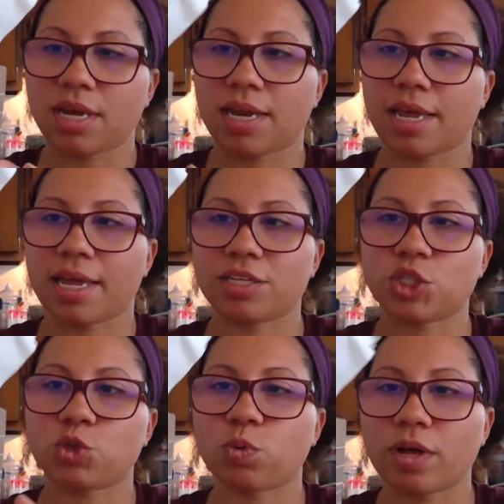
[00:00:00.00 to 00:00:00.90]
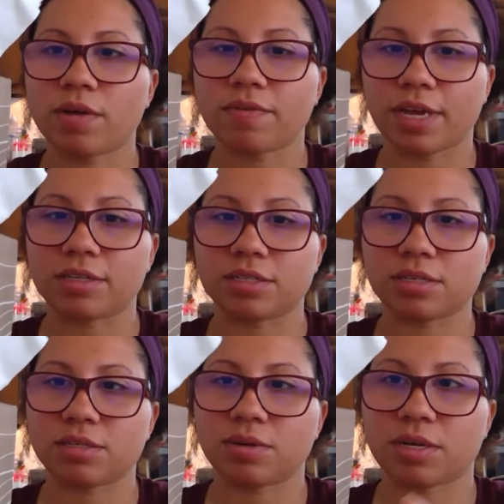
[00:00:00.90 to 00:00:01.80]
and it has 12
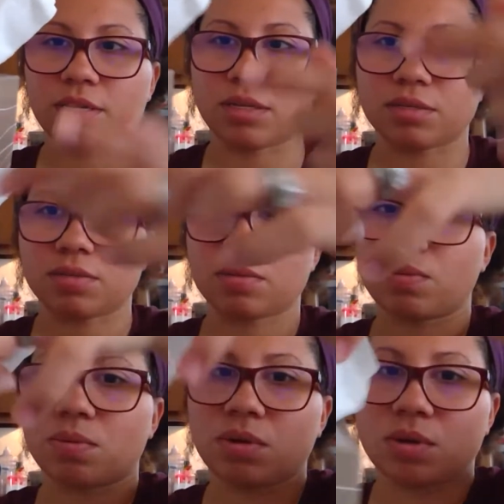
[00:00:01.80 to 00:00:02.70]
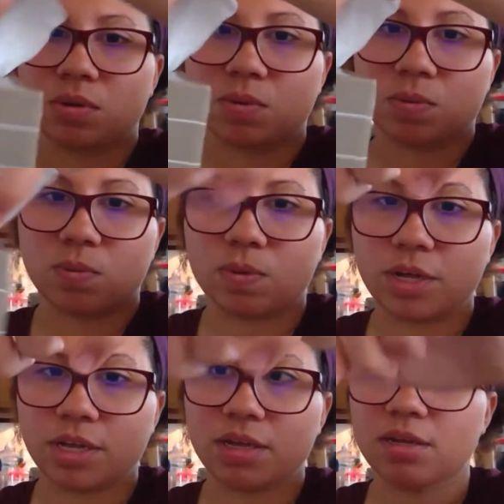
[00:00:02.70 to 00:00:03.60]
edges. So it has
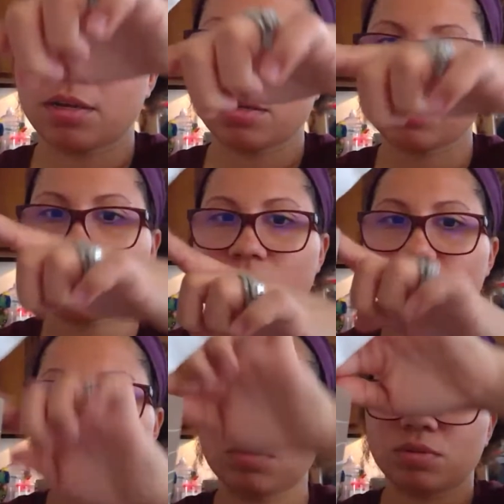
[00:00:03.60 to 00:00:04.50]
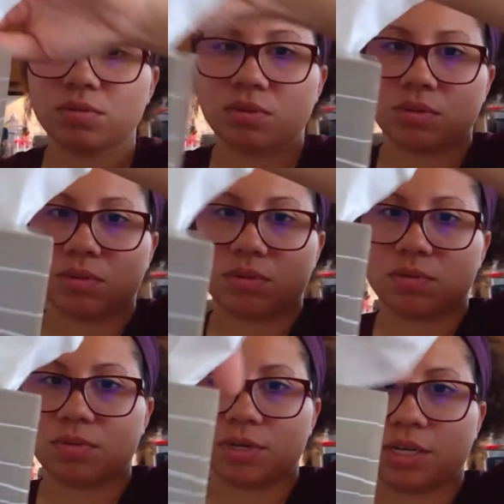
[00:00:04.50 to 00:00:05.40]
1, 2,
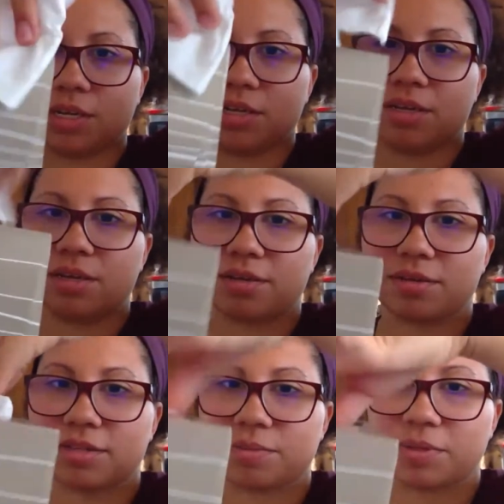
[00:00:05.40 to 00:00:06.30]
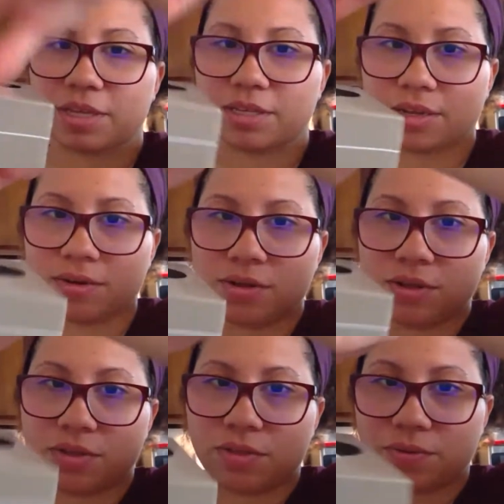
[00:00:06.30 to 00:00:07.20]
3, let's put that down.
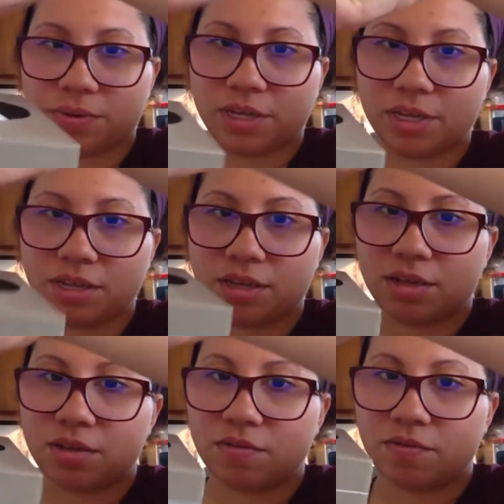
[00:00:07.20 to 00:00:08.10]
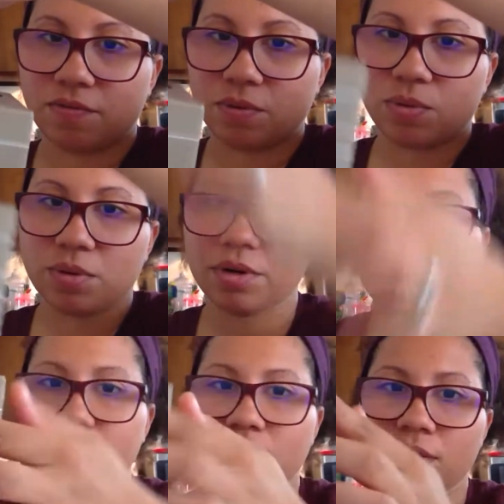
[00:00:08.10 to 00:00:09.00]
3,
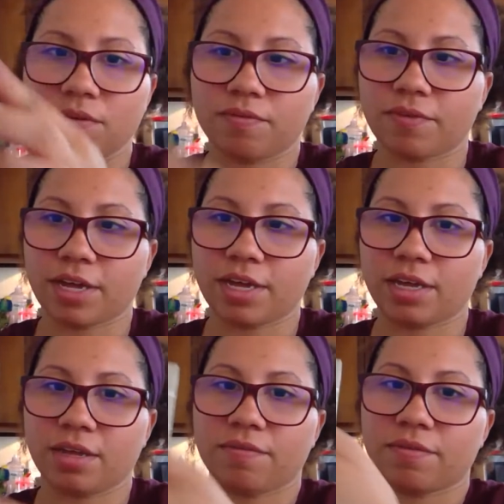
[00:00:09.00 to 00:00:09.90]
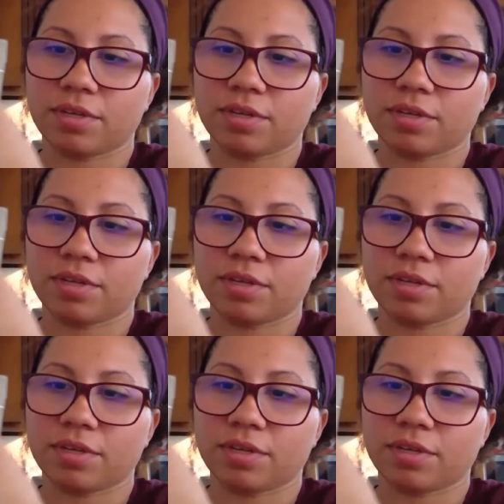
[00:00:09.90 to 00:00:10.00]
4, 5,